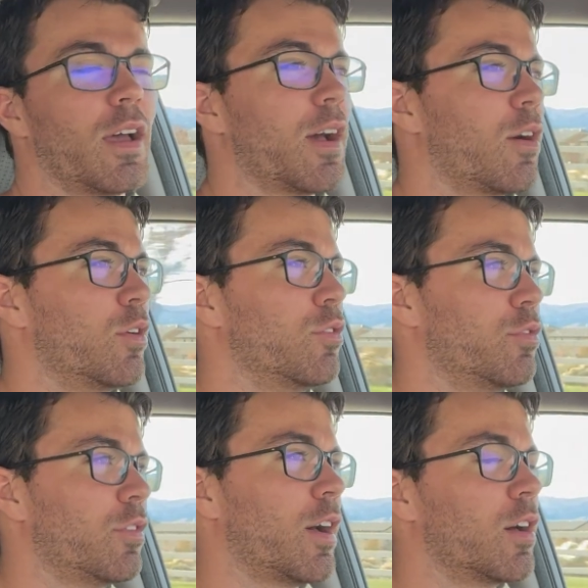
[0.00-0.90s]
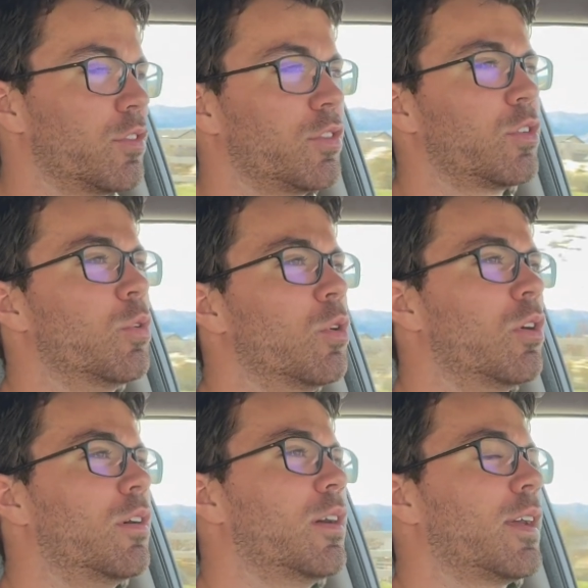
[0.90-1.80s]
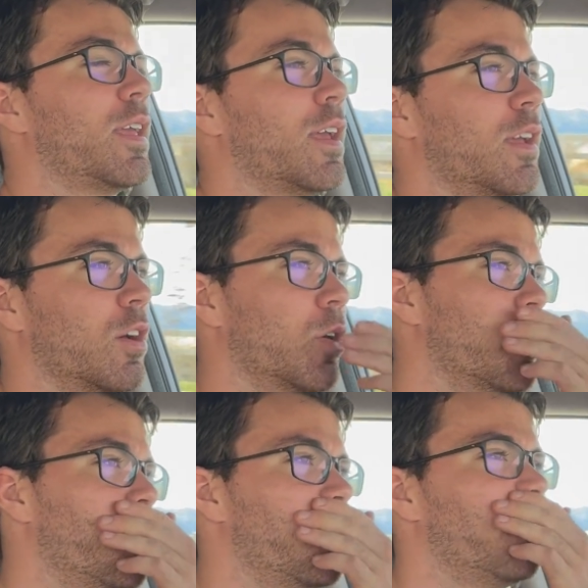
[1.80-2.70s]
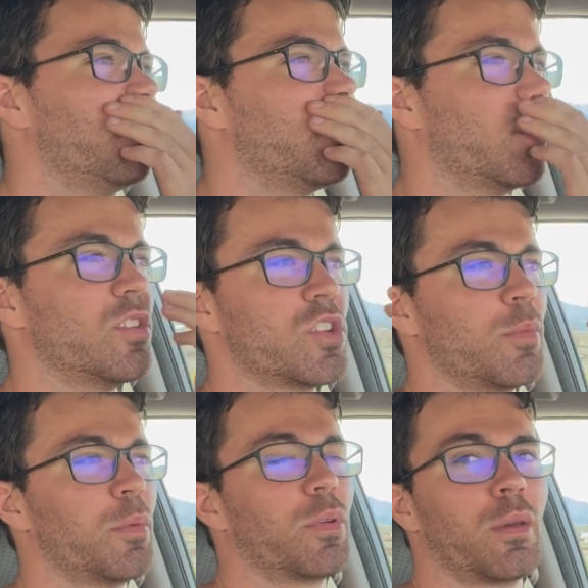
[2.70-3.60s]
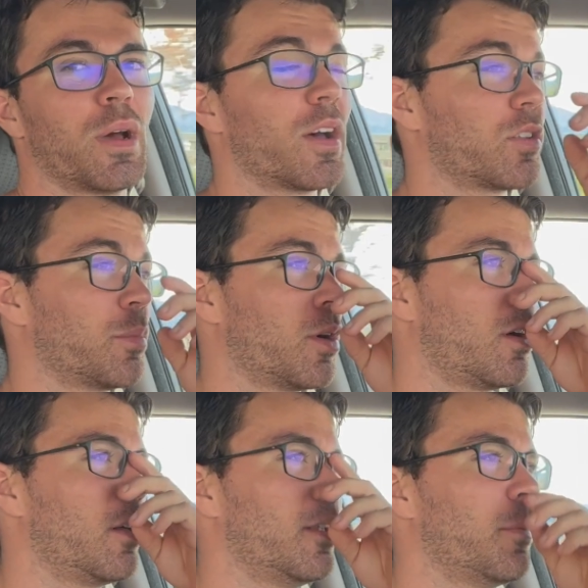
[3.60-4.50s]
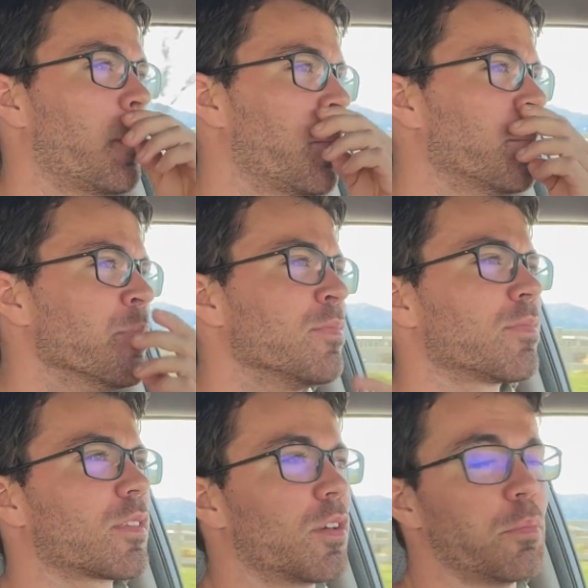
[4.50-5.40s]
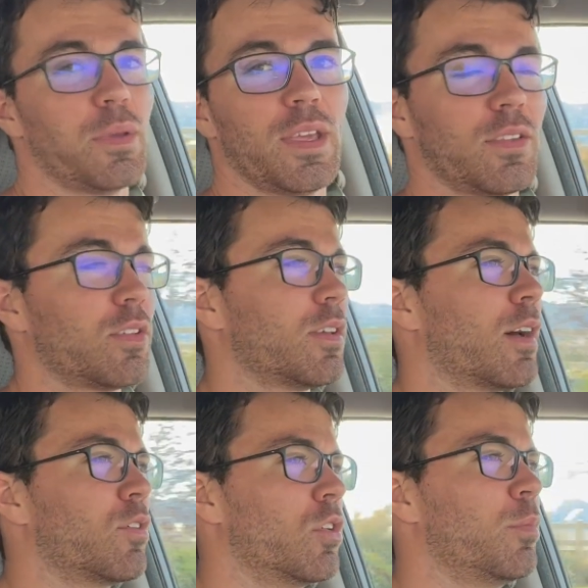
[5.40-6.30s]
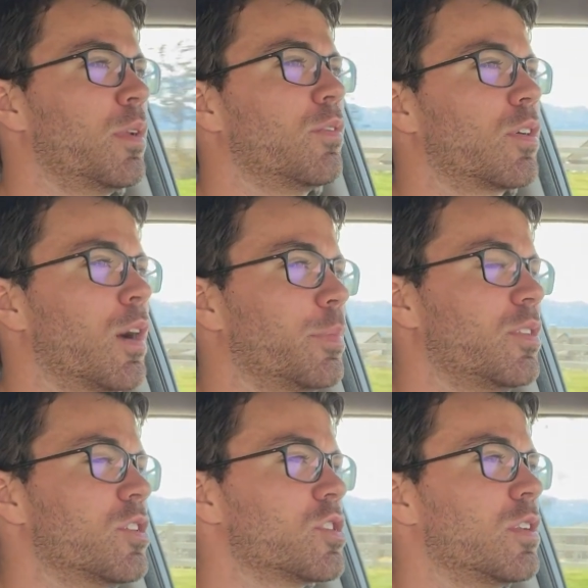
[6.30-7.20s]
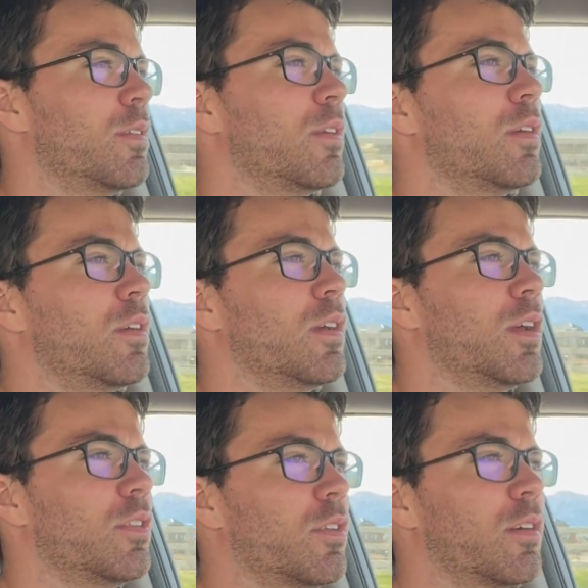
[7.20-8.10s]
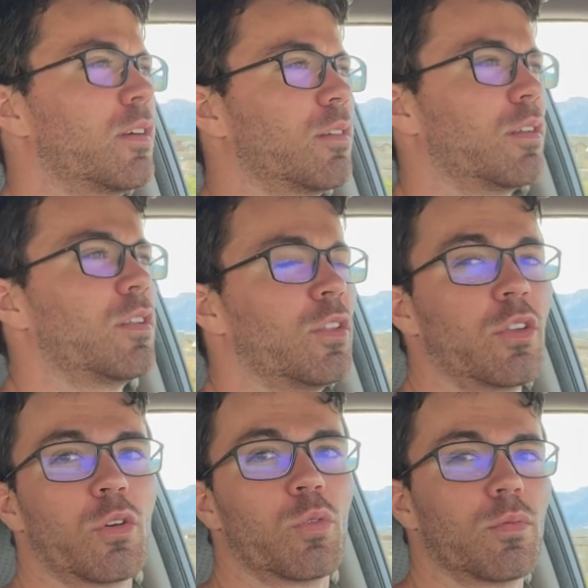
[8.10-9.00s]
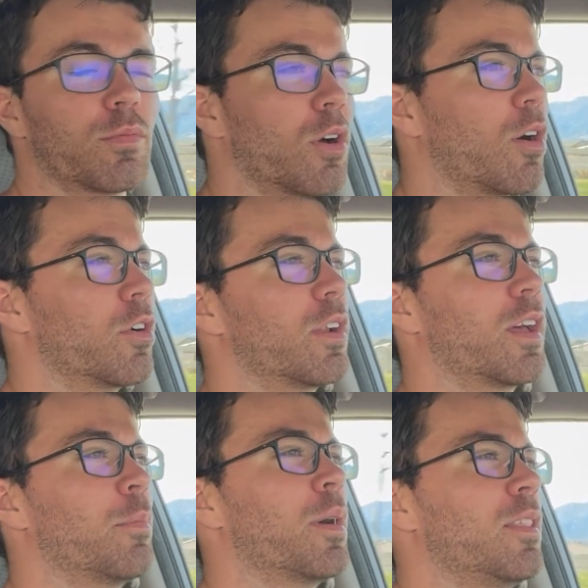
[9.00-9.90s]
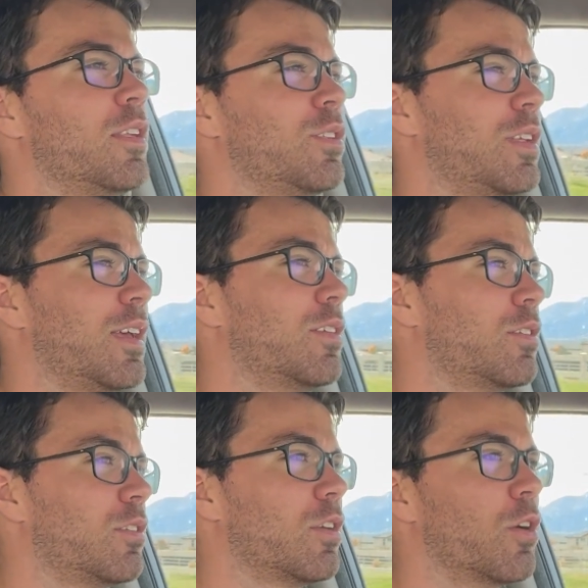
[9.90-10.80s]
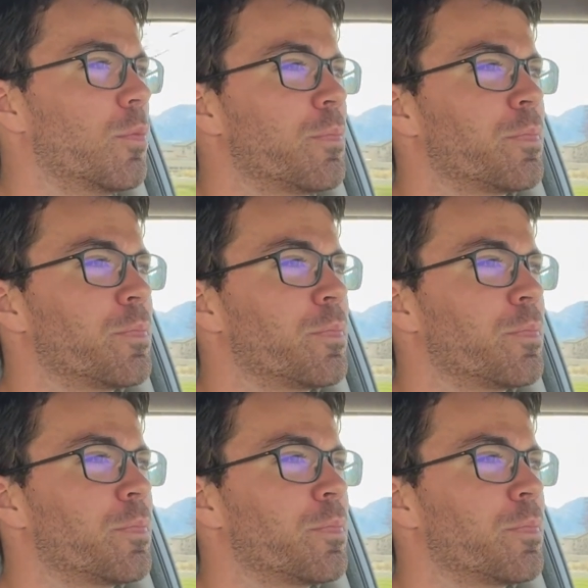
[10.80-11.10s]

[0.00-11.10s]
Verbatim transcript: out of out of school, I can't go to the gym and play basketball and compete, have a little bit of competition. It's a, a little harder to come by these days. So